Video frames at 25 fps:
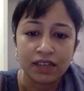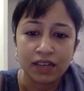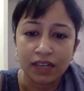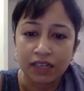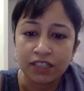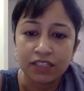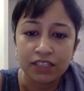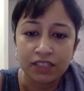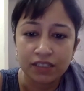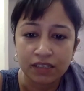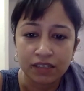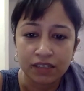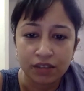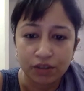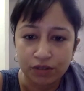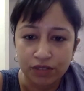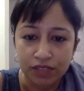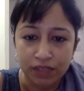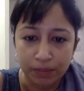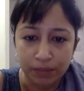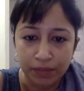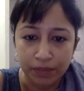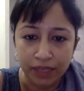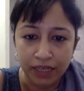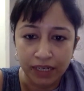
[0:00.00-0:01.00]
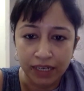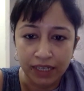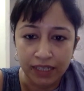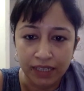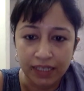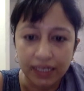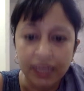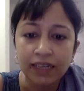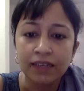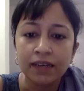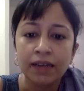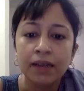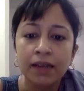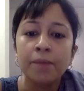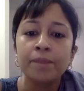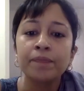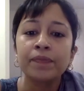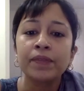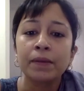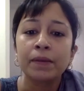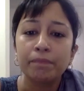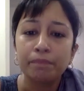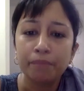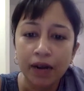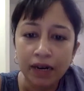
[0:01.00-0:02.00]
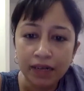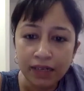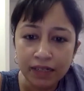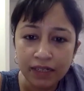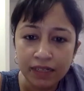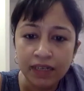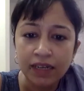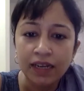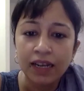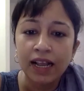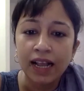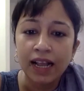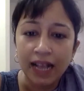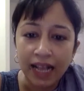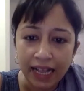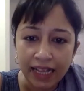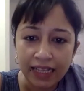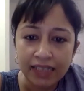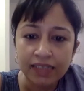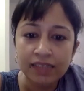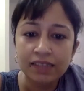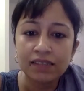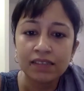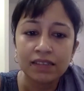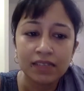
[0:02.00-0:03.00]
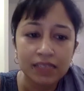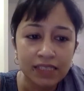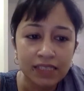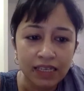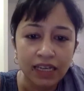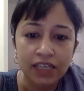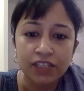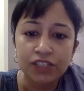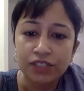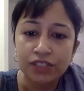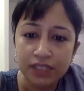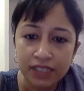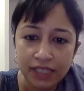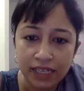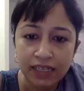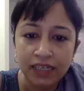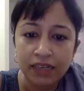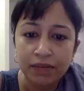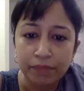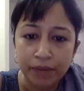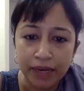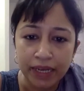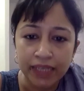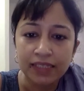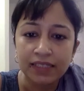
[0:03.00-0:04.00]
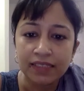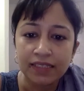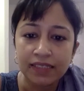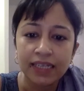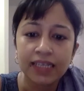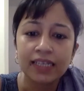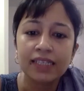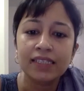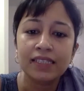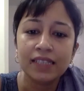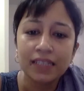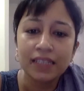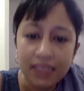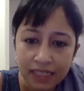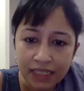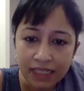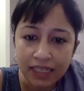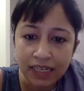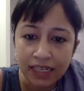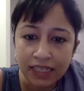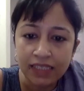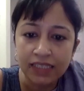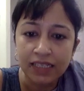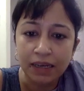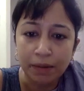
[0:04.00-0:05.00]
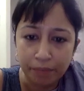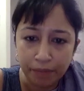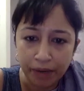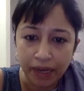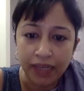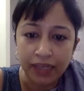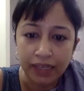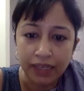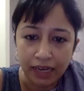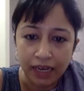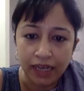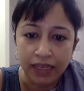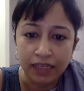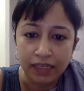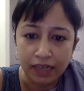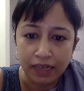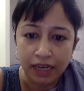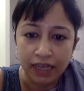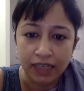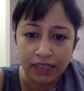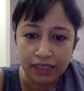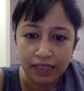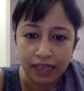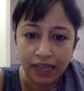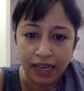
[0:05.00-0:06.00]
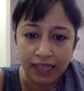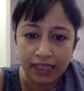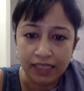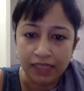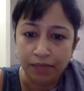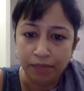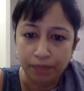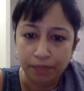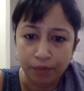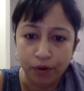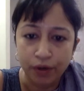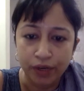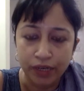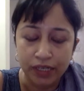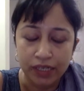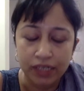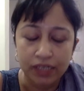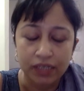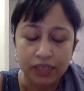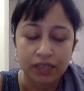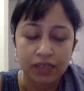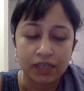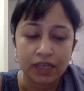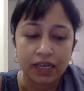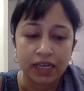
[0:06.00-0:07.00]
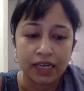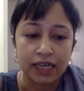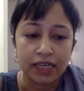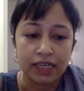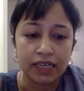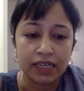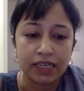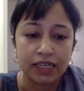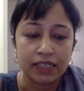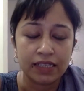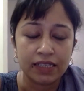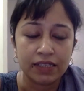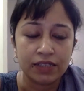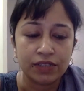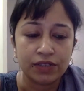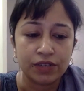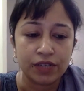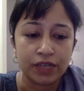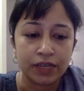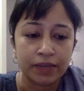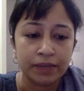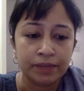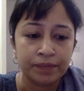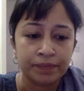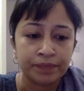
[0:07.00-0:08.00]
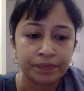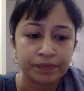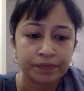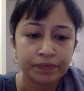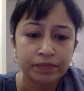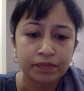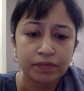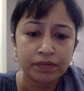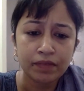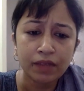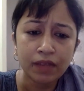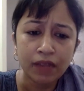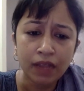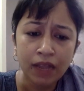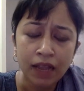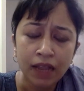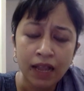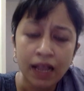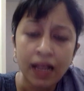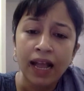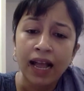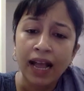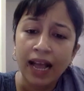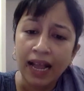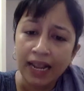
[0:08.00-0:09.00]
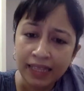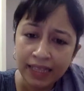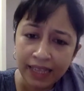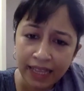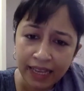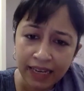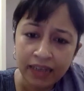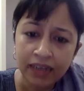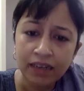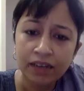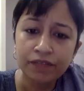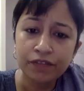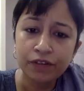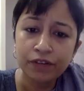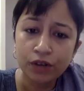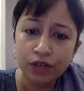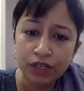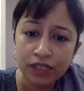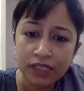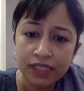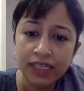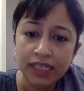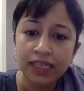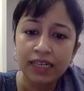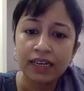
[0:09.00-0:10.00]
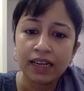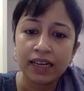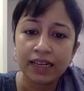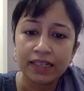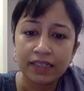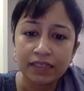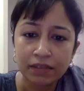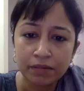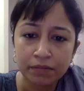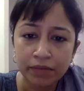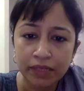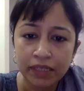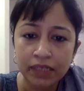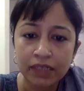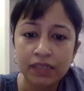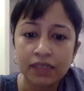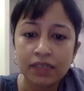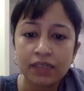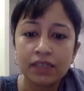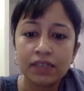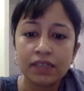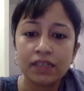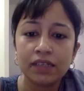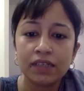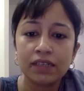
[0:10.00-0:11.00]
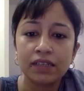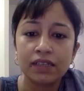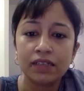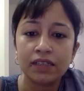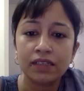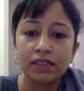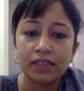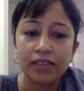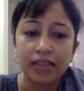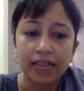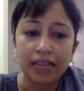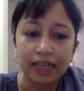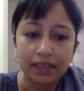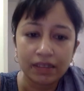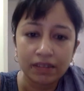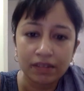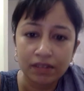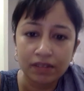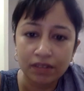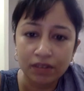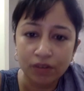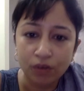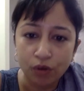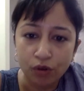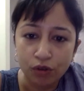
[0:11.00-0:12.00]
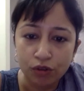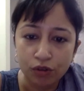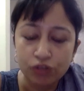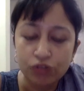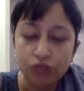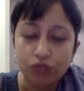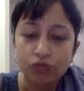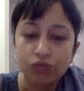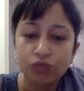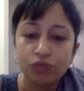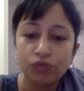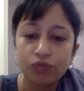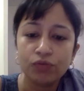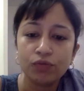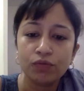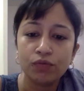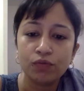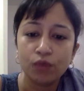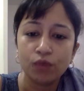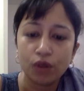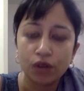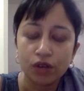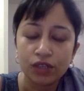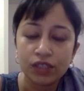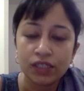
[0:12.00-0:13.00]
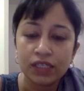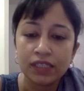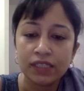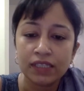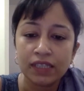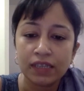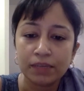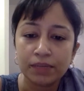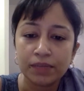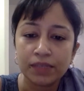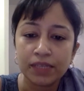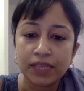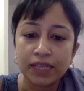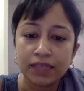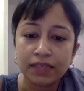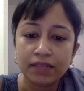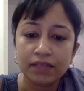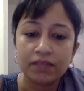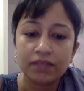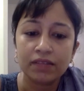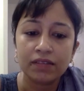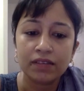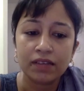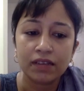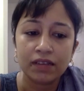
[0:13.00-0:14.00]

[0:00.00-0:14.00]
culture or something like that, but as discussions and debates that existed at some point in India's history. And then, of course, the Enlightenment that also was, in some sense,